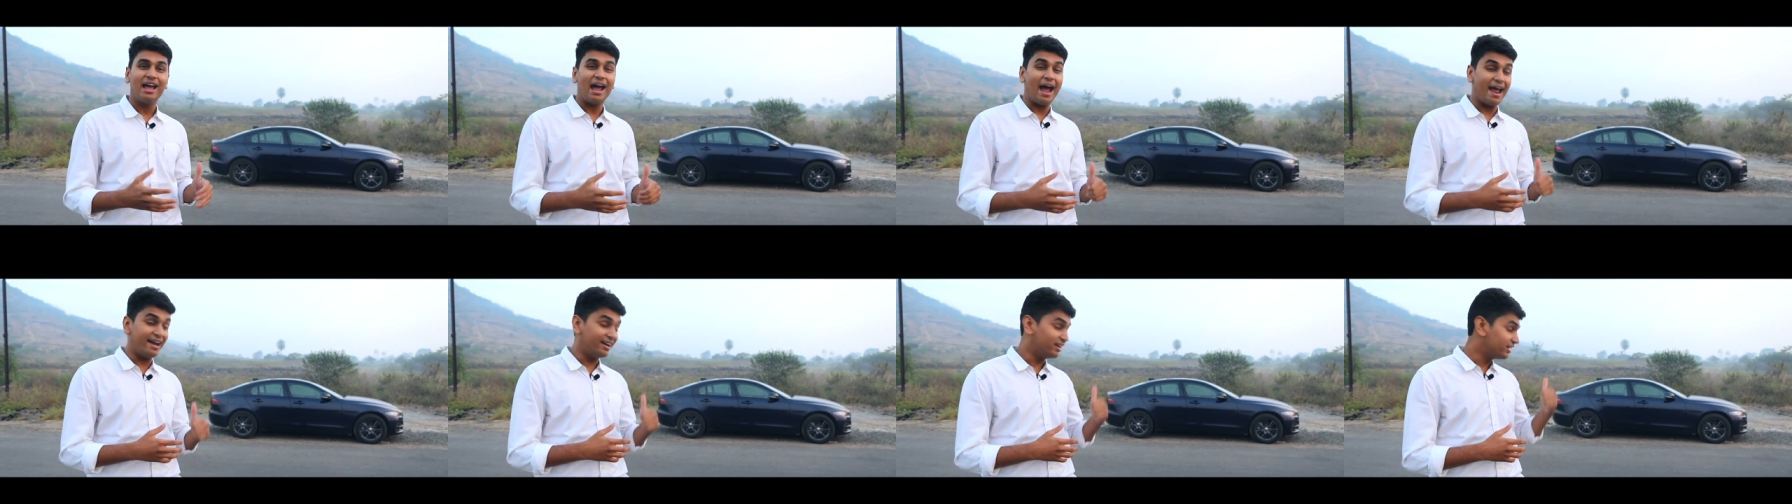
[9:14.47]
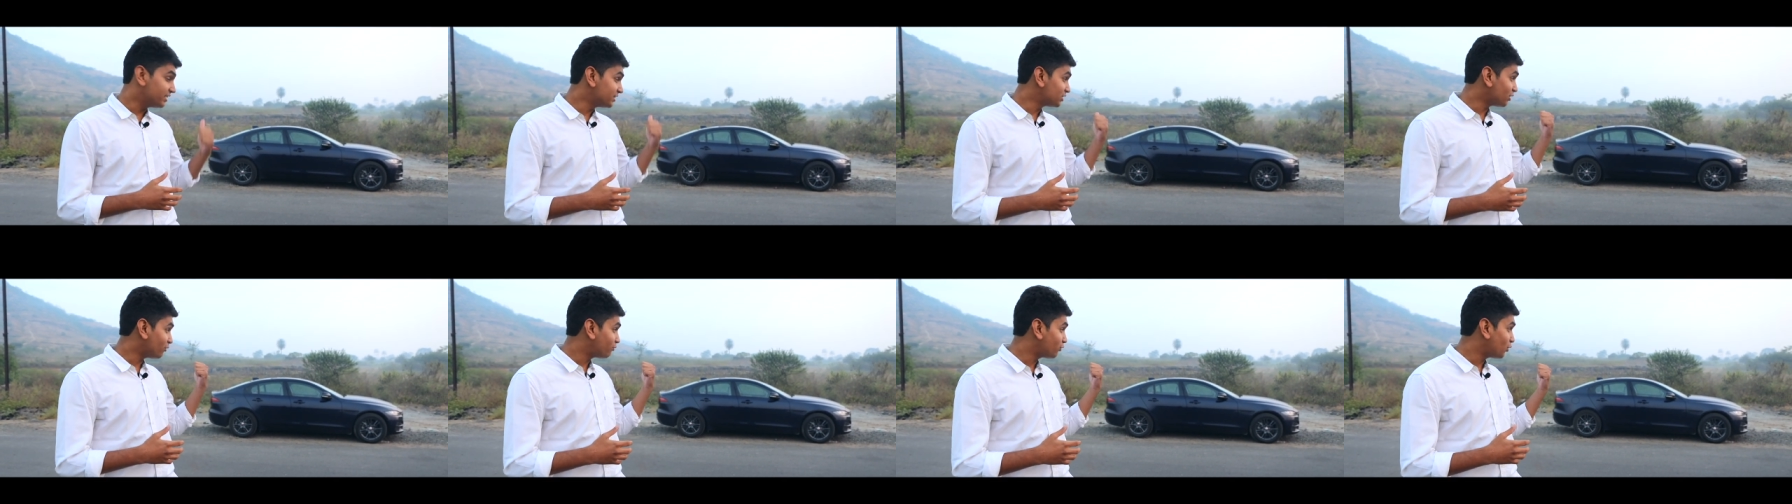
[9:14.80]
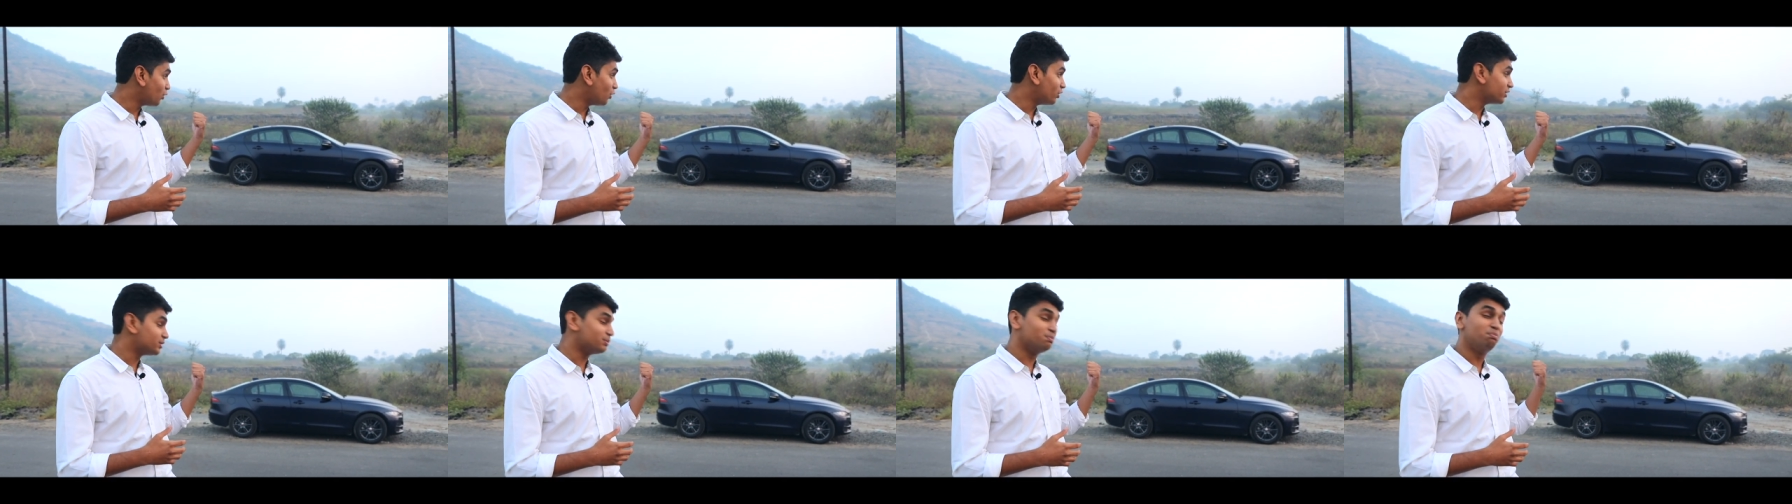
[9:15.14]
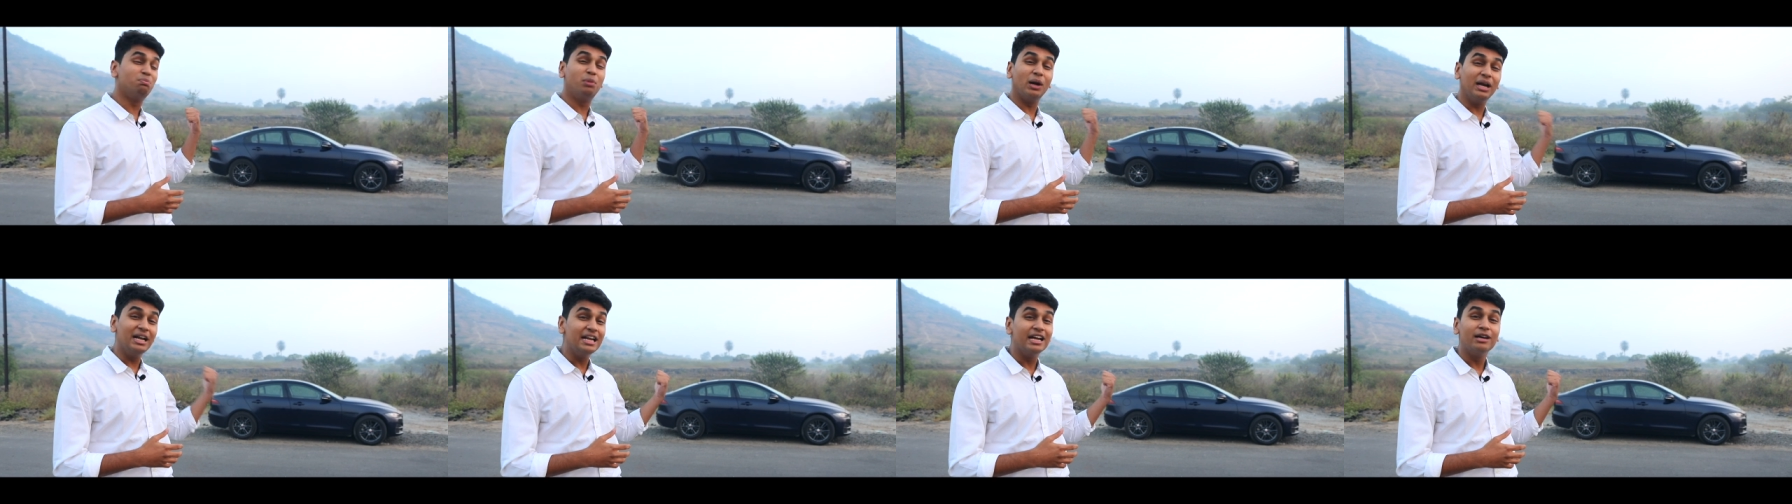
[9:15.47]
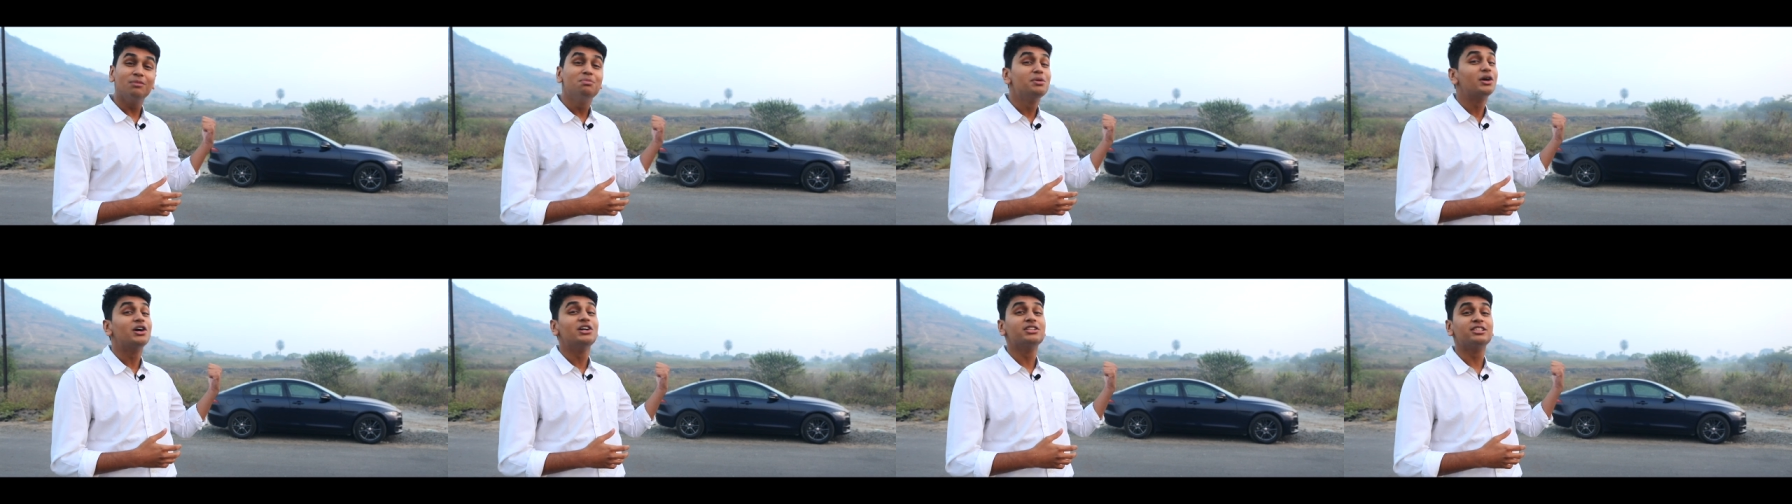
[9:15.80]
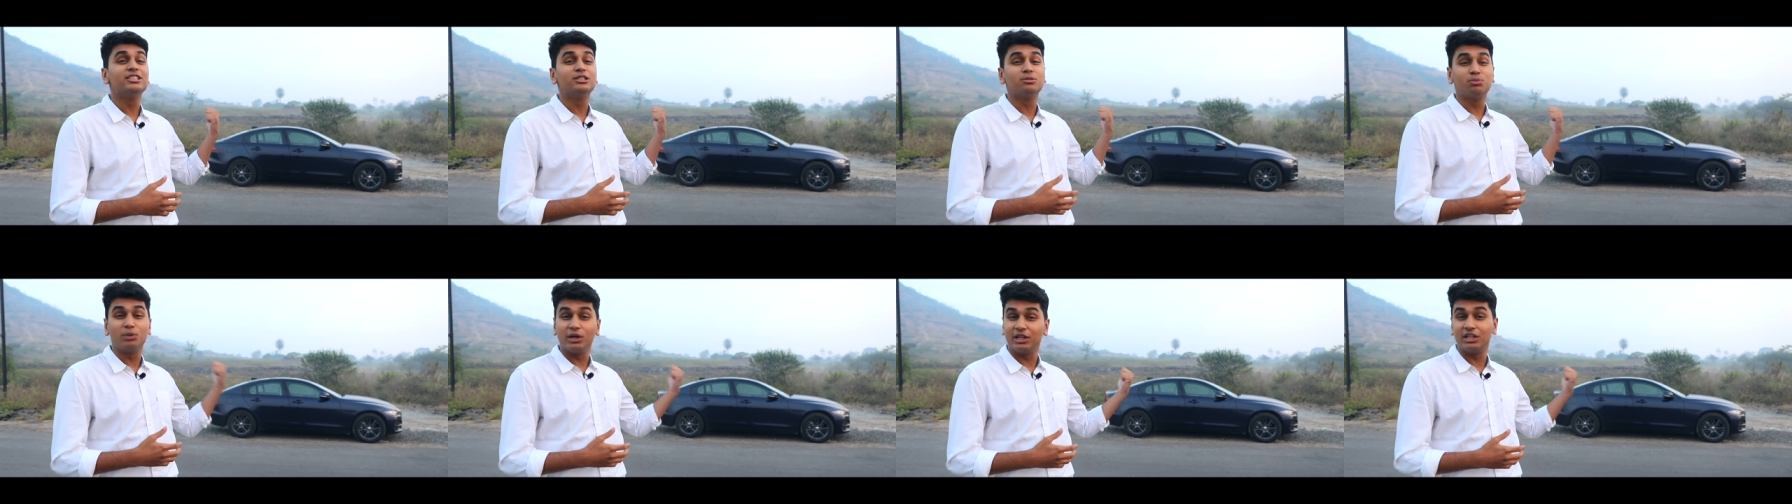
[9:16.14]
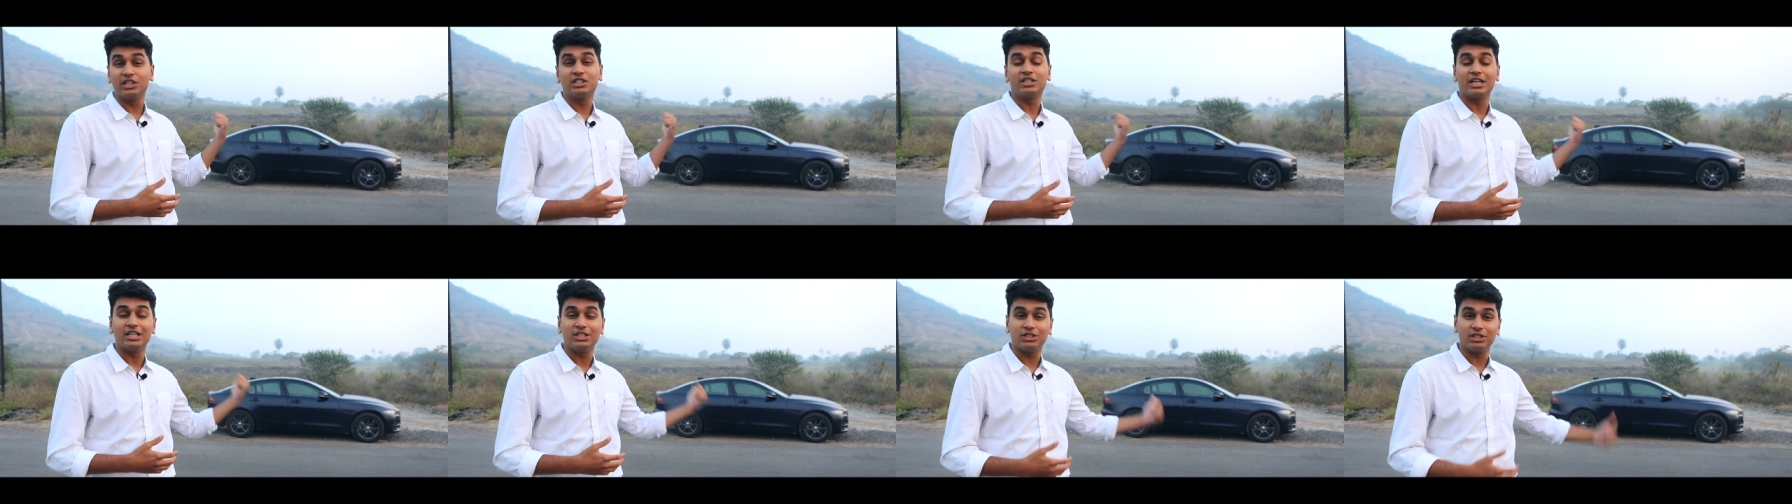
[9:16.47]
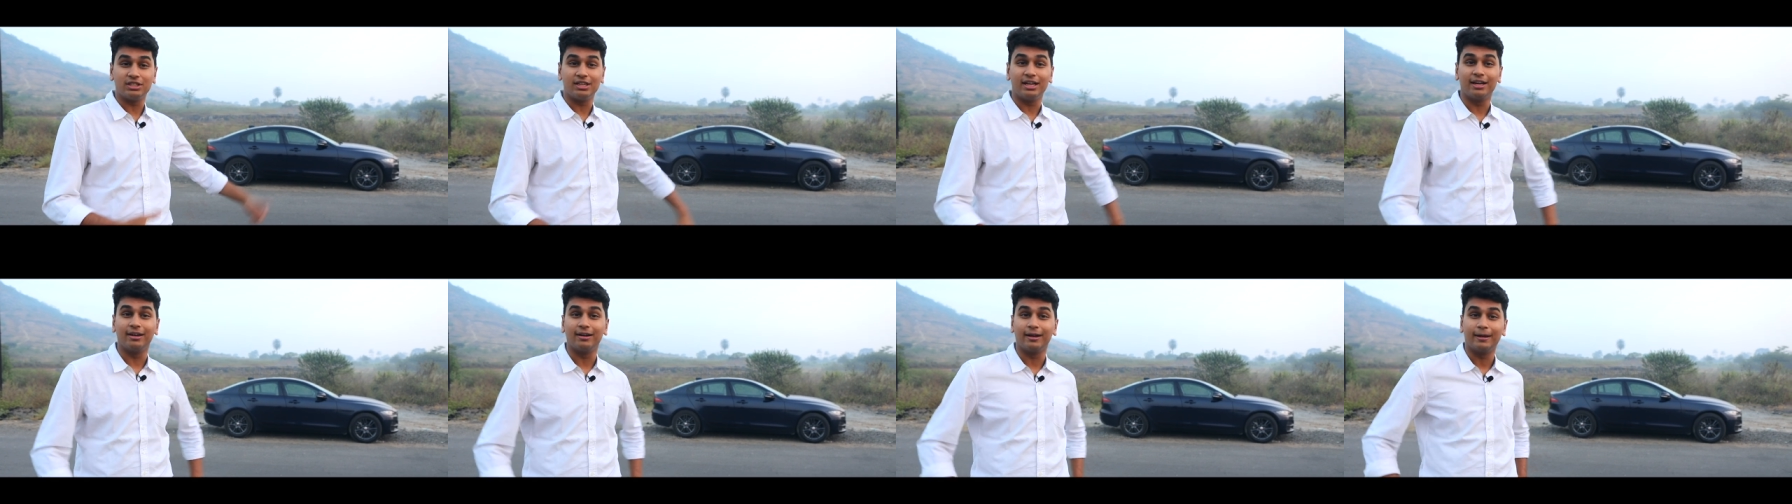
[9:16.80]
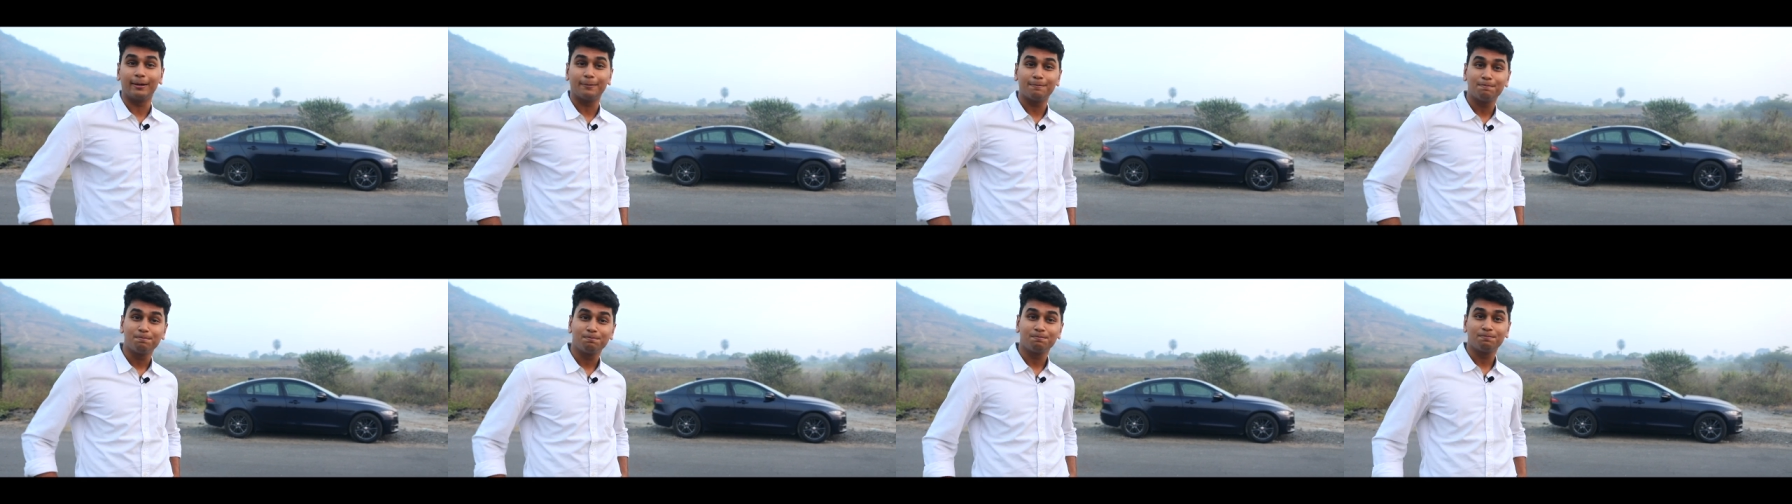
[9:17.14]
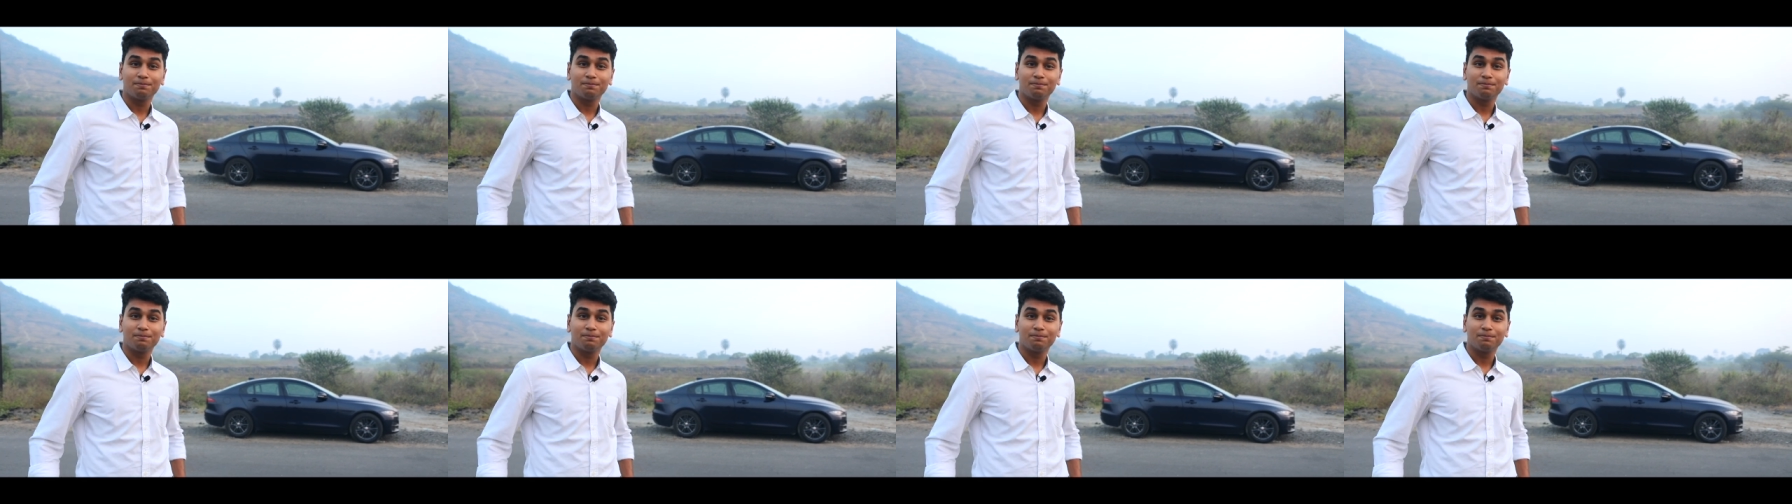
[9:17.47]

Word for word: and it is of course brilliant because it's British engineering.